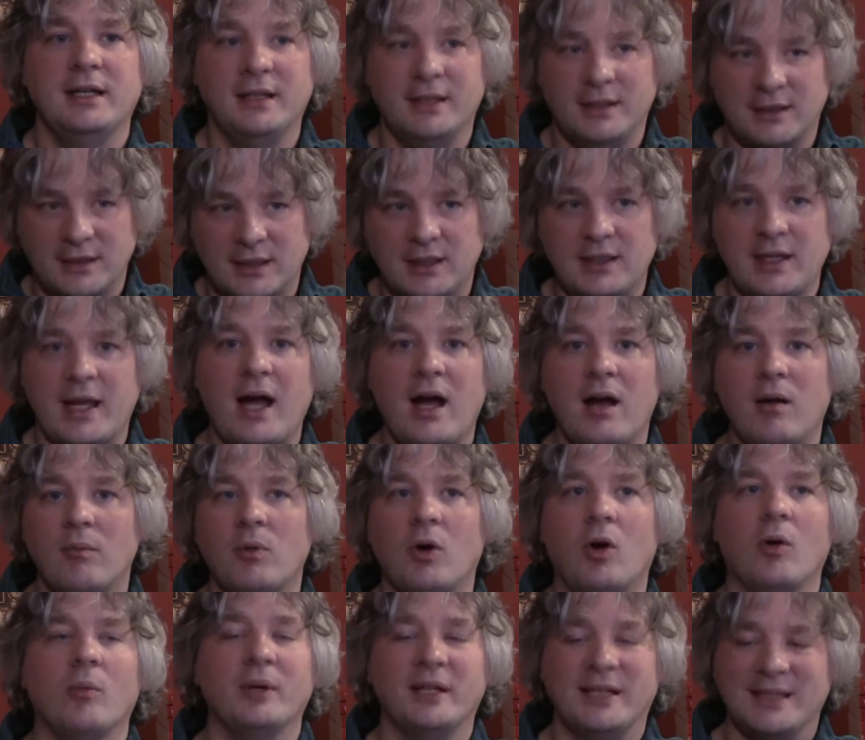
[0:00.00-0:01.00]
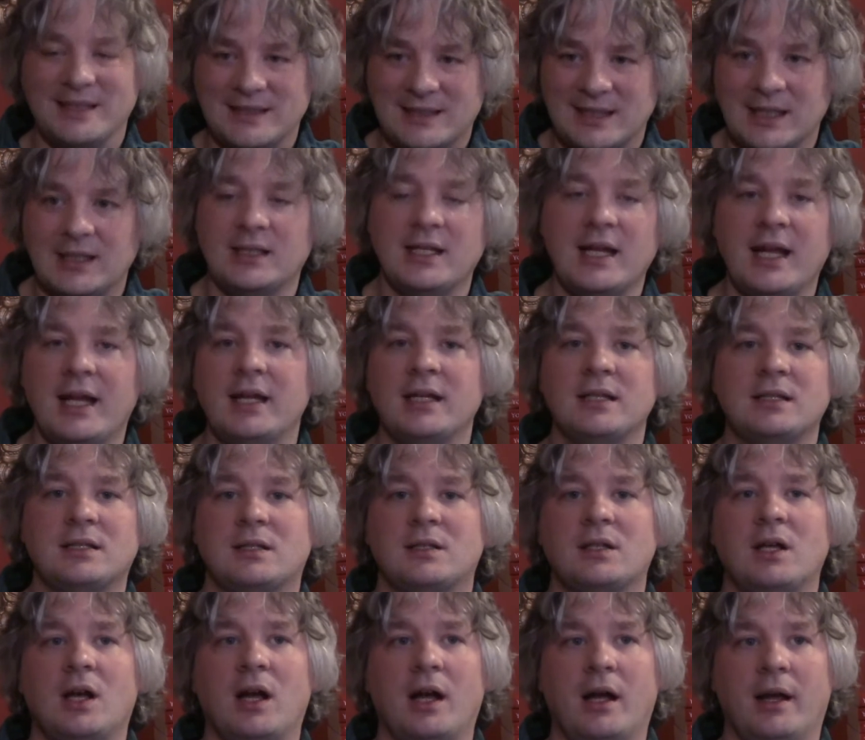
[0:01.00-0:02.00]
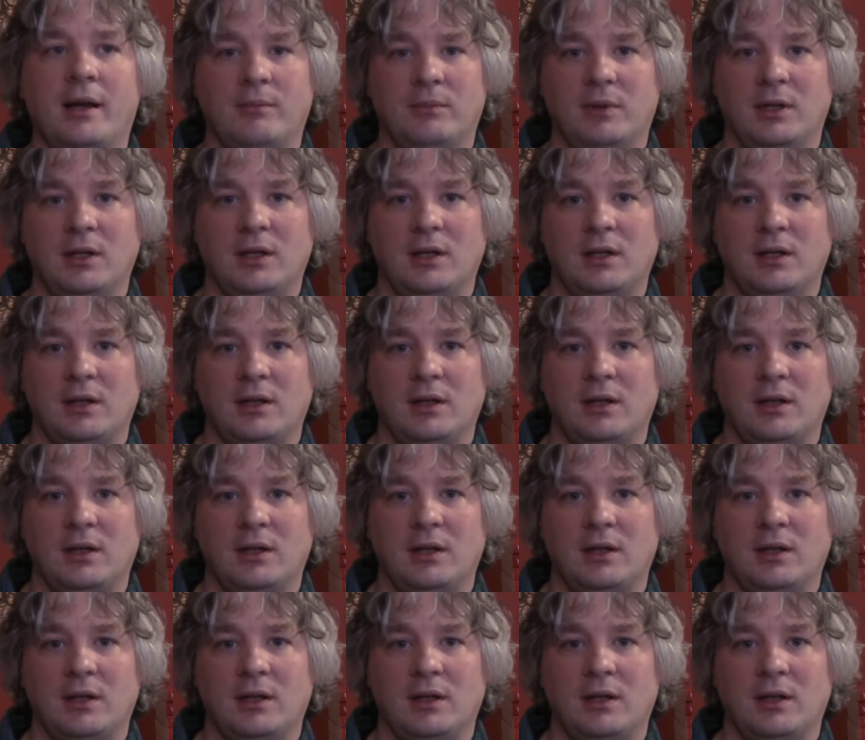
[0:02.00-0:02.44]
in the now moment, in today's time.